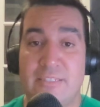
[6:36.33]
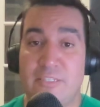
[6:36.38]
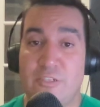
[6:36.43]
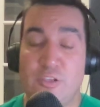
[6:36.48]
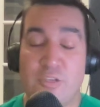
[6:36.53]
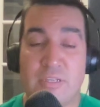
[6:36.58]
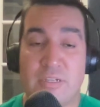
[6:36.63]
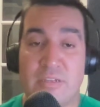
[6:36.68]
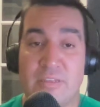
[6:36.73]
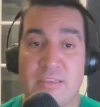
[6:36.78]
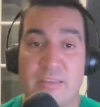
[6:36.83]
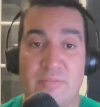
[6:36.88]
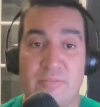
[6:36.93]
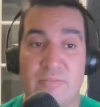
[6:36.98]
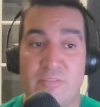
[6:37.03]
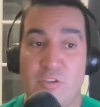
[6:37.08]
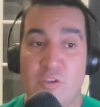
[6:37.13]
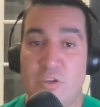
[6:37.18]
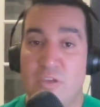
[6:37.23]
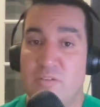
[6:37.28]
and you
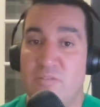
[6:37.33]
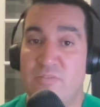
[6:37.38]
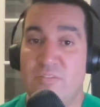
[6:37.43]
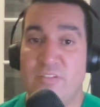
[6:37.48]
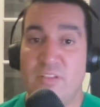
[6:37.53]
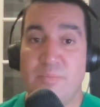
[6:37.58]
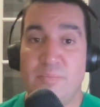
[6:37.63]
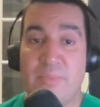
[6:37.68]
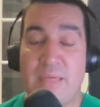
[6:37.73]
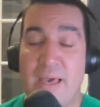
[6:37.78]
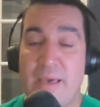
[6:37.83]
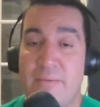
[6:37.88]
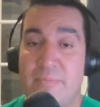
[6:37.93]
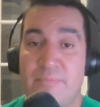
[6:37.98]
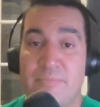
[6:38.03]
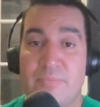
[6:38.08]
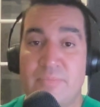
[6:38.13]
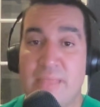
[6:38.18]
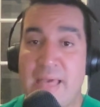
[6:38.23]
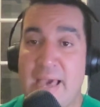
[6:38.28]
can fill up
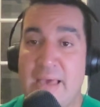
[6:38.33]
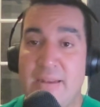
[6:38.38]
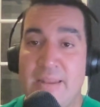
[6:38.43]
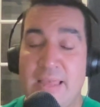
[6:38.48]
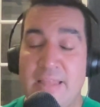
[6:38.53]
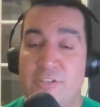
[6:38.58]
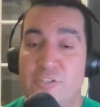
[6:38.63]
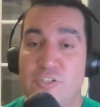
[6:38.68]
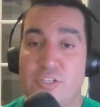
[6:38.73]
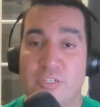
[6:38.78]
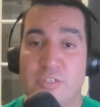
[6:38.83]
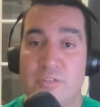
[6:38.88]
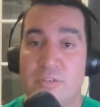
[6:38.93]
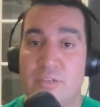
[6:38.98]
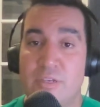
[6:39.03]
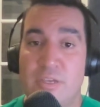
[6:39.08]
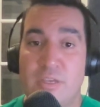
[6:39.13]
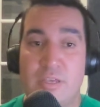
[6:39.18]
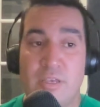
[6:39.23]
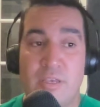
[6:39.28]
that
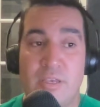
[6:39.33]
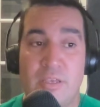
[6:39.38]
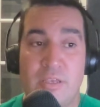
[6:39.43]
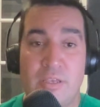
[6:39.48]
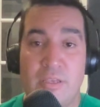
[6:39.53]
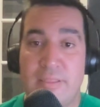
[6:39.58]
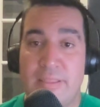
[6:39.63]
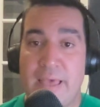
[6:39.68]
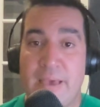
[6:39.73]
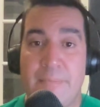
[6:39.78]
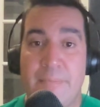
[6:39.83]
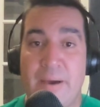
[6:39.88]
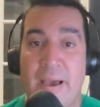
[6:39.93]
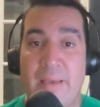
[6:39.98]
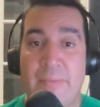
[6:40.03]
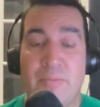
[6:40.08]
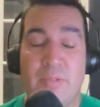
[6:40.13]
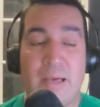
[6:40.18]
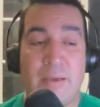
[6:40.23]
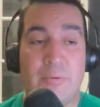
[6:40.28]
engine, that
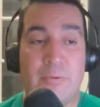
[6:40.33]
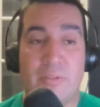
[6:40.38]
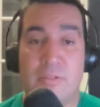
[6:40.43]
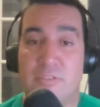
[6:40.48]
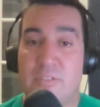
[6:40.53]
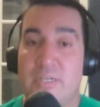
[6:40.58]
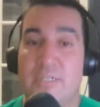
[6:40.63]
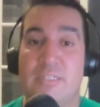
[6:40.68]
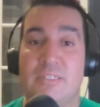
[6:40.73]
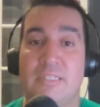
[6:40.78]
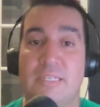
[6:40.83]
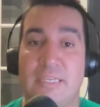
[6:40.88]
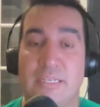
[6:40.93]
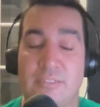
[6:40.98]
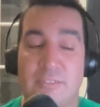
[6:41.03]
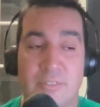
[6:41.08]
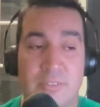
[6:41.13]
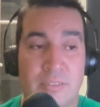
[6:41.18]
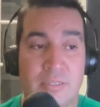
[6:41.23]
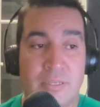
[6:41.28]
pipeline with a ton of
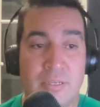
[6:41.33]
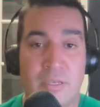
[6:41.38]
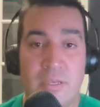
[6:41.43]
leads.